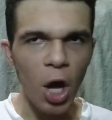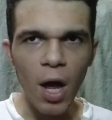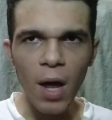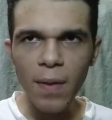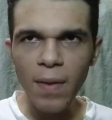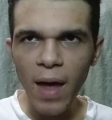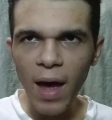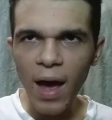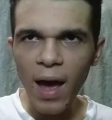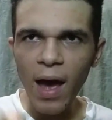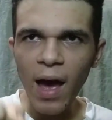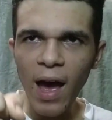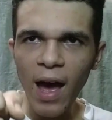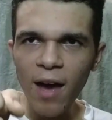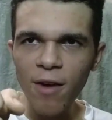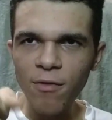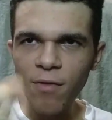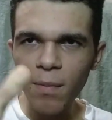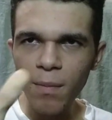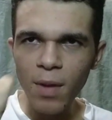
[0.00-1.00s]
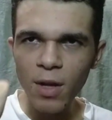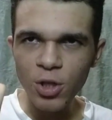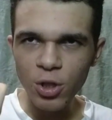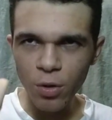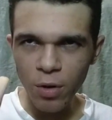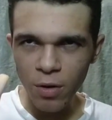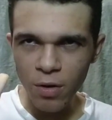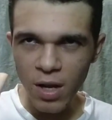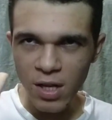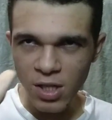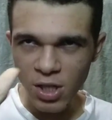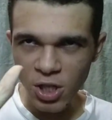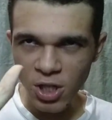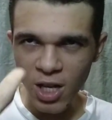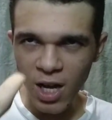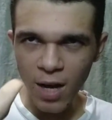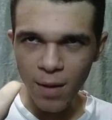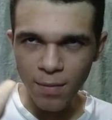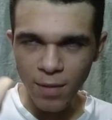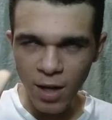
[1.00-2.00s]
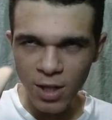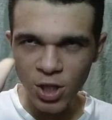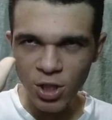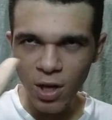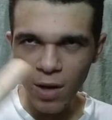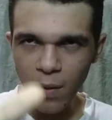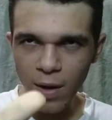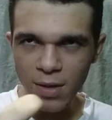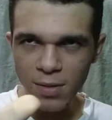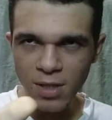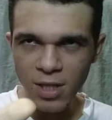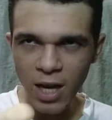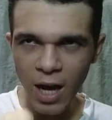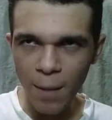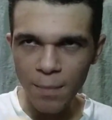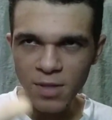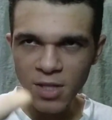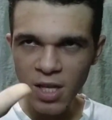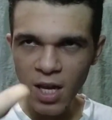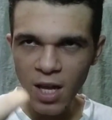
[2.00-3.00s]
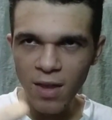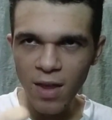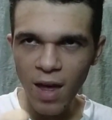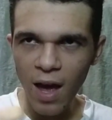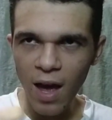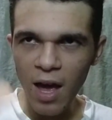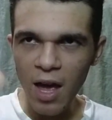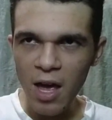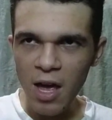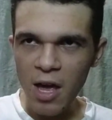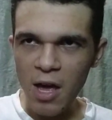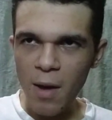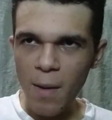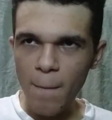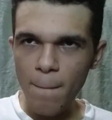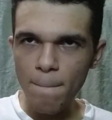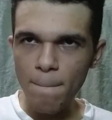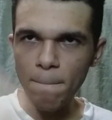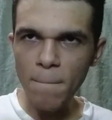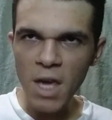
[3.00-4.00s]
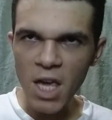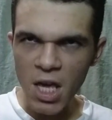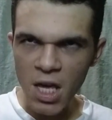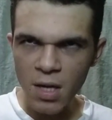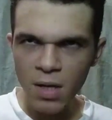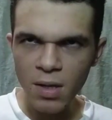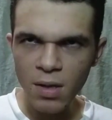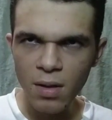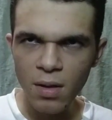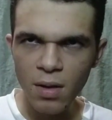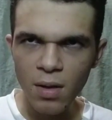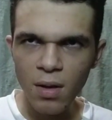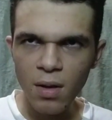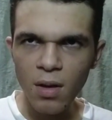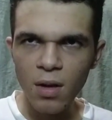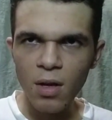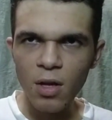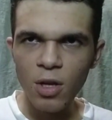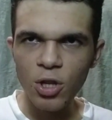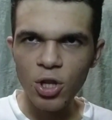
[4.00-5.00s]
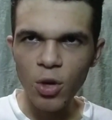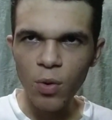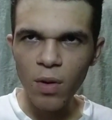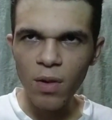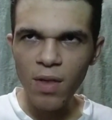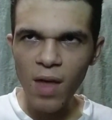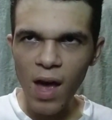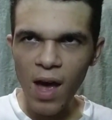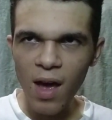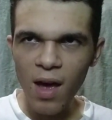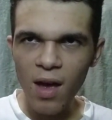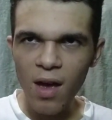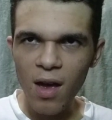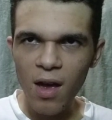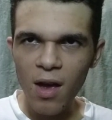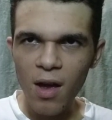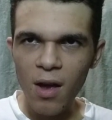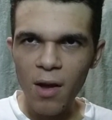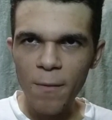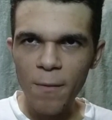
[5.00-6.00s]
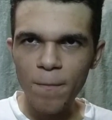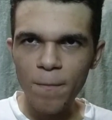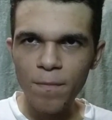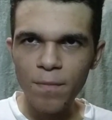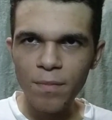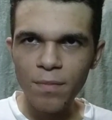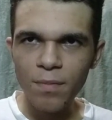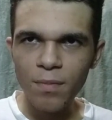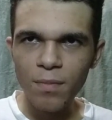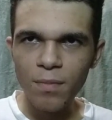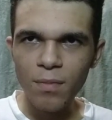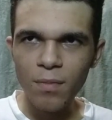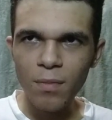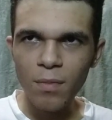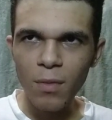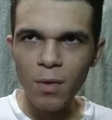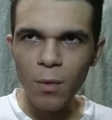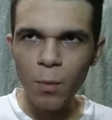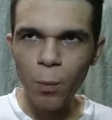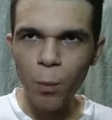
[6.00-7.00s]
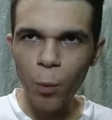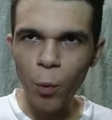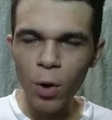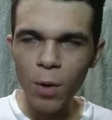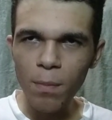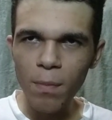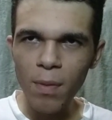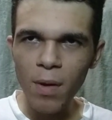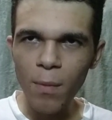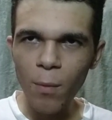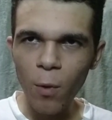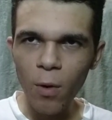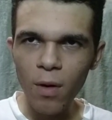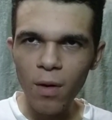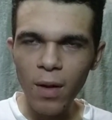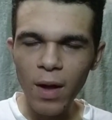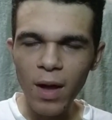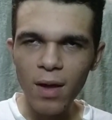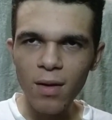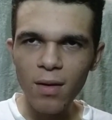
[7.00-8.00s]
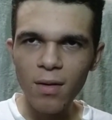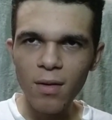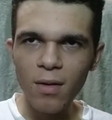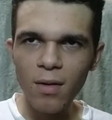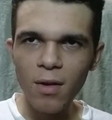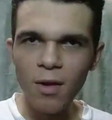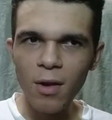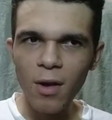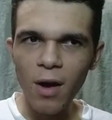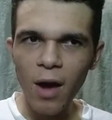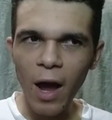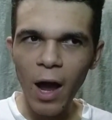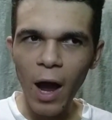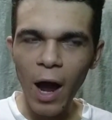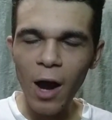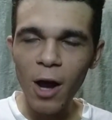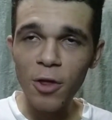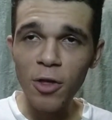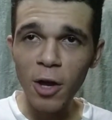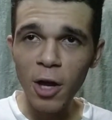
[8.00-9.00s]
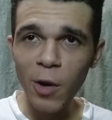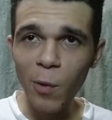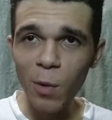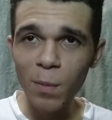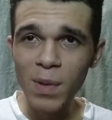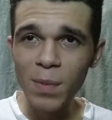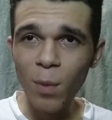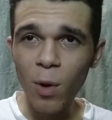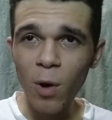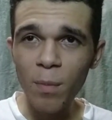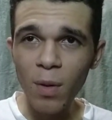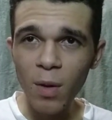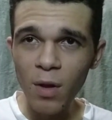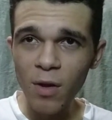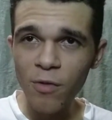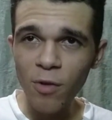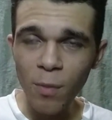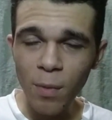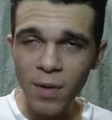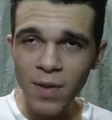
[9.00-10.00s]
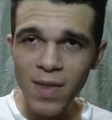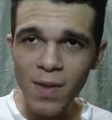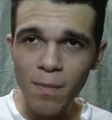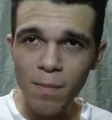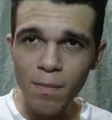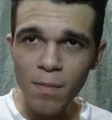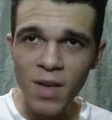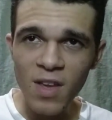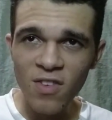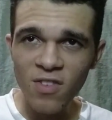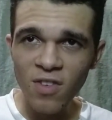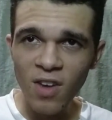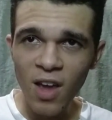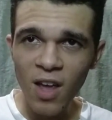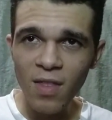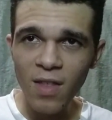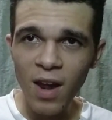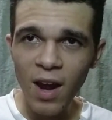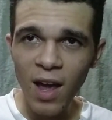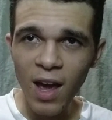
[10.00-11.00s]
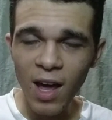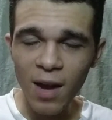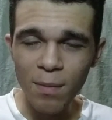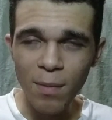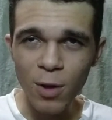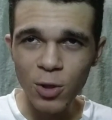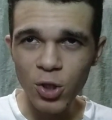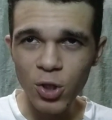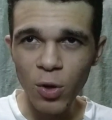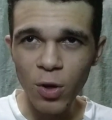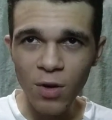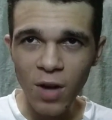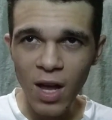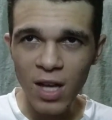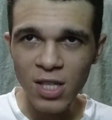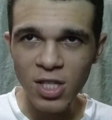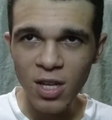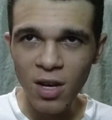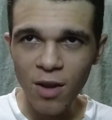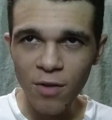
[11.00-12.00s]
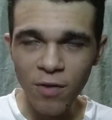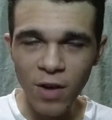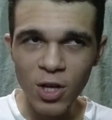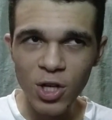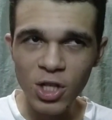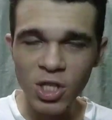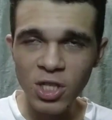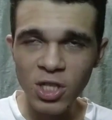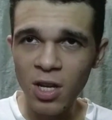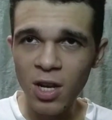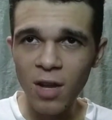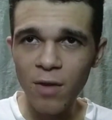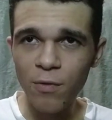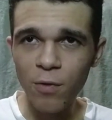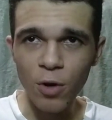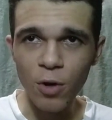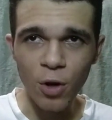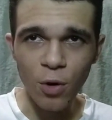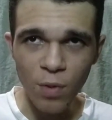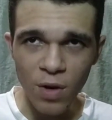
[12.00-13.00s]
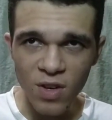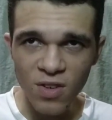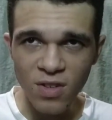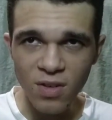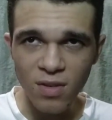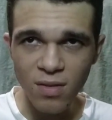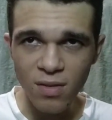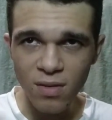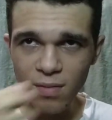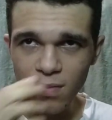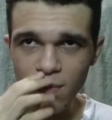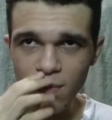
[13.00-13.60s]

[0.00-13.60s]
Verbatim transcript: Not that having mental illness is dumb. That's not what I'm saying. I'm saying that me doing that wouldn't be more like I, I think it would be more believable with me saying that I had mental illness than if I just did it for no reason,